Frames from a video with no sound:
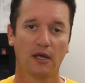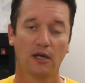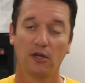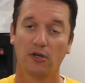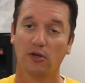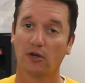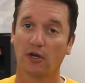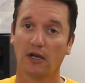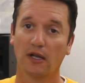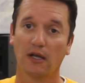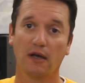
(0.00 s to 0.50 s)

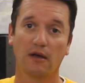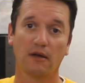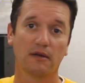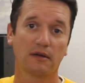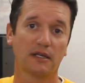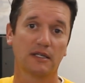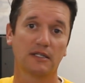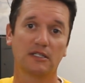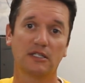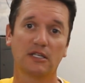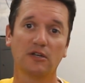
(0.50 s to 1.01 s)
You're going to
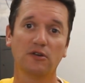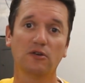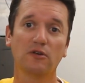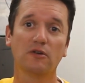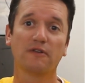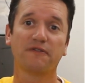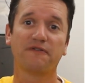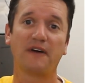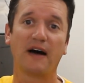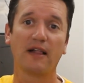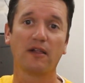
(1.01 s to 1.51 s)
continue
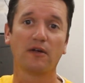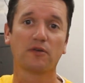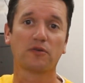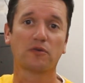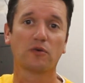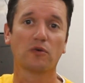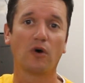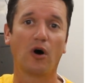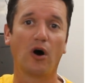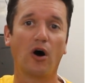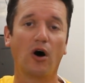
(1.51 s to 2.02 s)
to follow
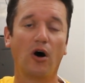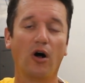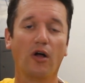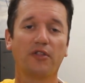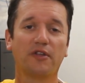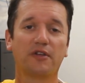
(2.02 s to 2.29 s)
through all